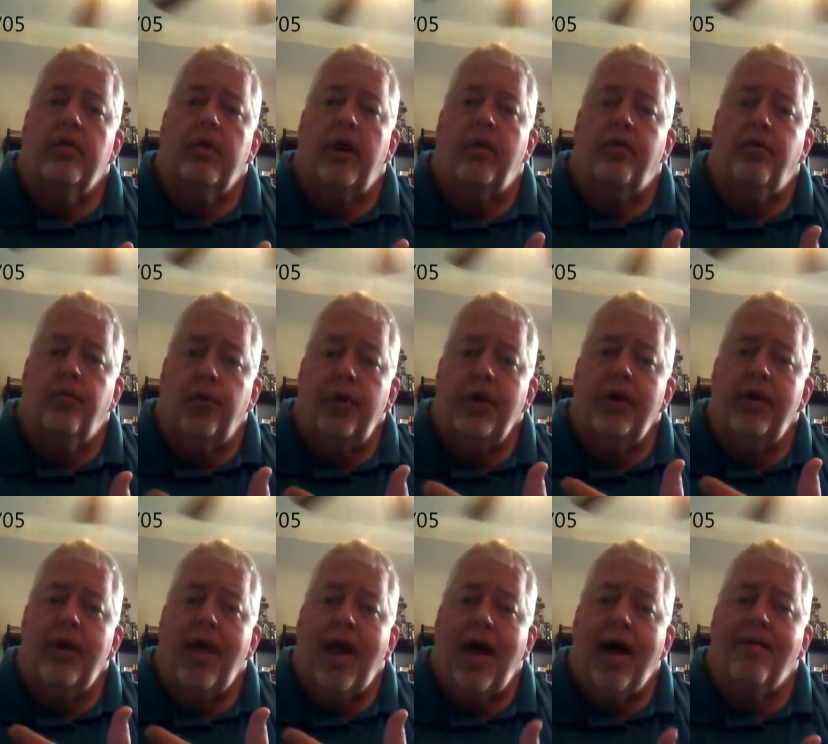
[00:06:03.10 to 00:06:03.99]
if we
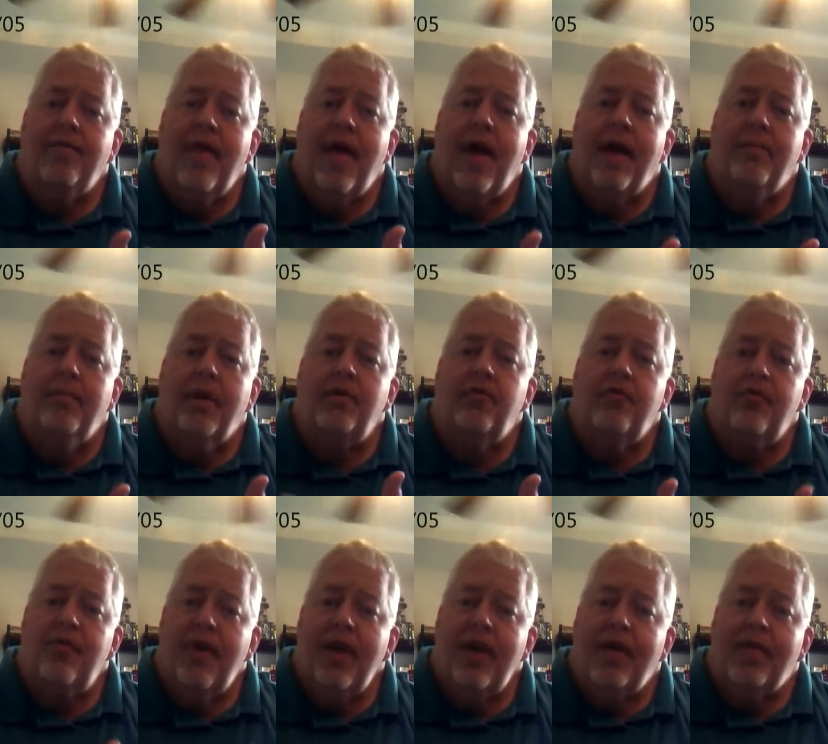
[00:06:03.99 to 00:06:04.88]
could have that much
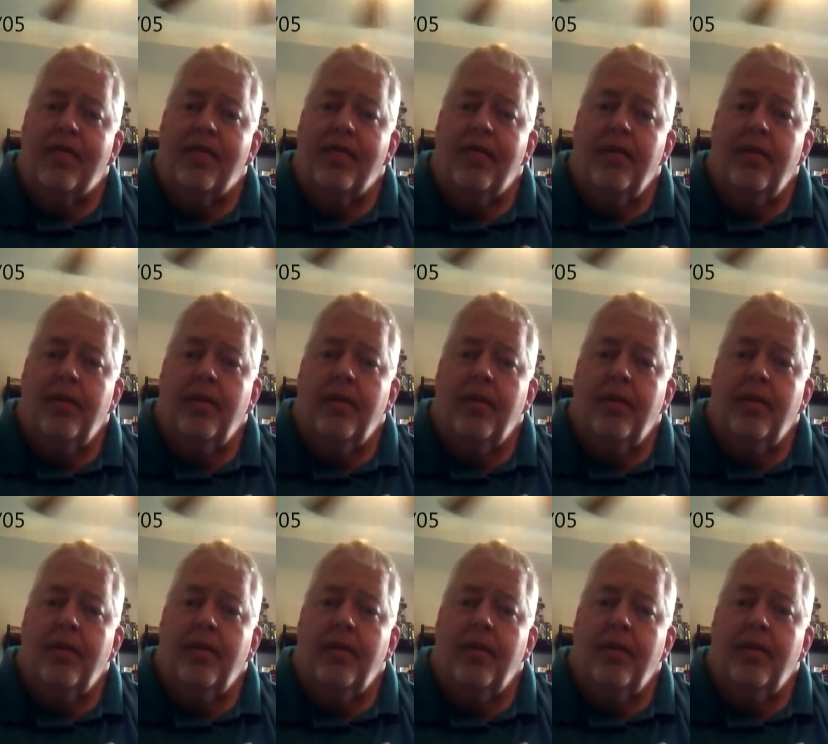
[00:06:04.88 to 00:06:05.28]
faith.